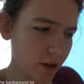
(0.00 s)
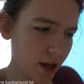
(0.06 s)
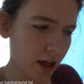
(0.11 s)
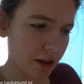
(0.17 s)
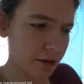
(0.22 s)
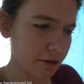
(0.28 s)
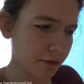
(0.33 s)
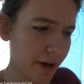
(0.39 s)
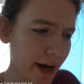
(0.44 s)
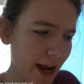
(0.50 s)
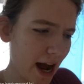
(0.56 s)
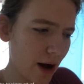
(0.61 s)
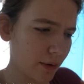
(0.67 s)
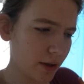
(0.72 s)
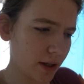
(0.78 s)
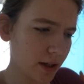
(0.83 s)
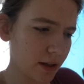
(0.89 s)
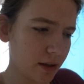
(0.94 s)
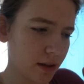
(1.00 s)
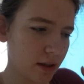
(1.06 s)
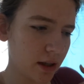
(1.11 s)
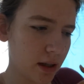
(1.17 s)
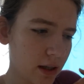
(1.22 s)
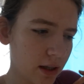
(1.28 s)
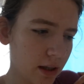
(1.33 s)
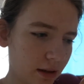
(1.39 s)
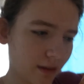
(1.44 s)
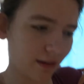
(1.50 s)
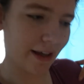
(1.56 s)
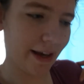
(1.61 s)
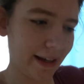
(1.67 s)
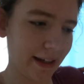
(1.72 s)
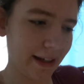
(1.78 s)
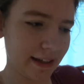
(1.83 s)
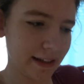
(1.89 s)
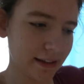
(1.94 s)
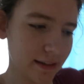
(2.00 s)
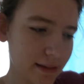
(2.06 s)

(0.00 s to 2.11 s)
3 hour like